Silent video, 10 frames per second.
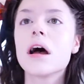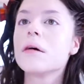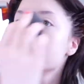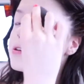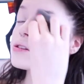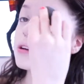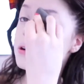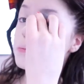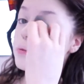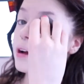I make sure
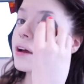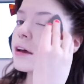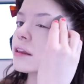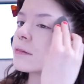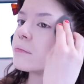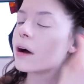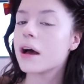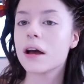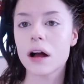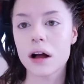to bring
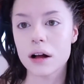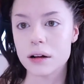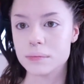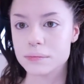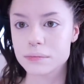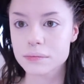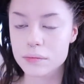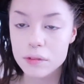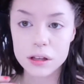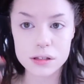my
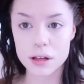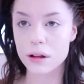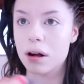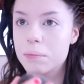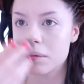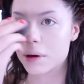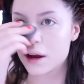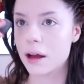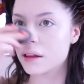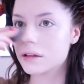concealer up on
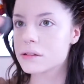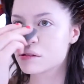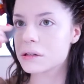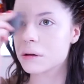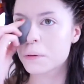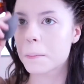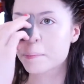my eyelids too.